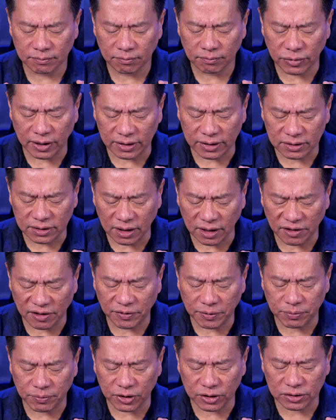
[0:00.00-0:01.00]
Bless
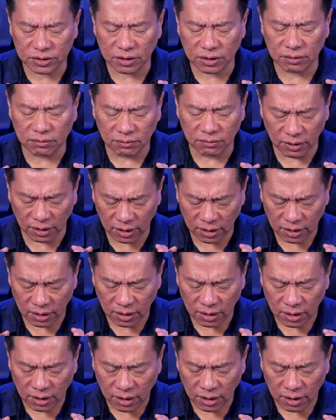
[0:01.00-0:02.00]
every person,
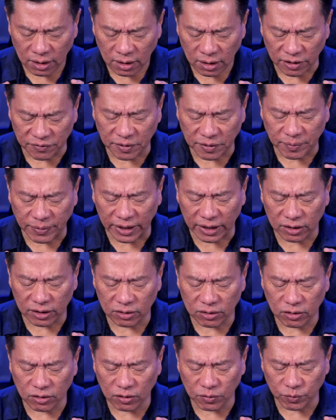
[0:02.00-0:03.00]
every being
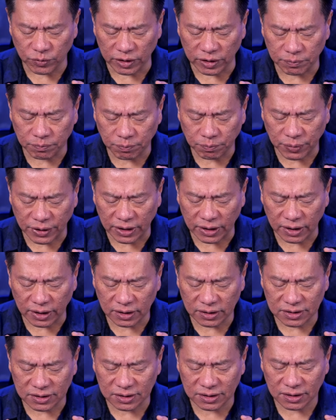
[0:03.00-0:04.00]
in your home with
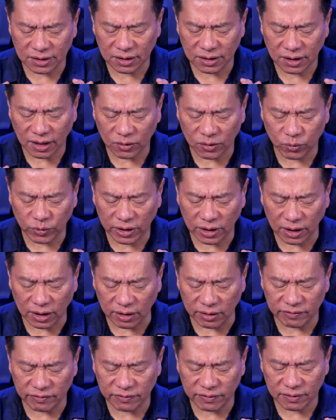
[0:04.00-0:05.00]
peace and with
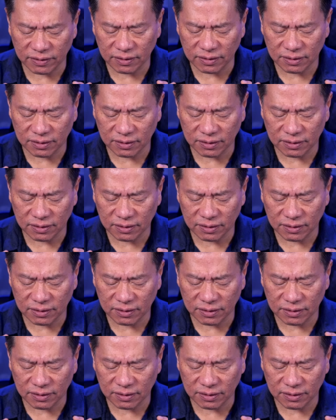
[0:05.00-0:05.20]
love.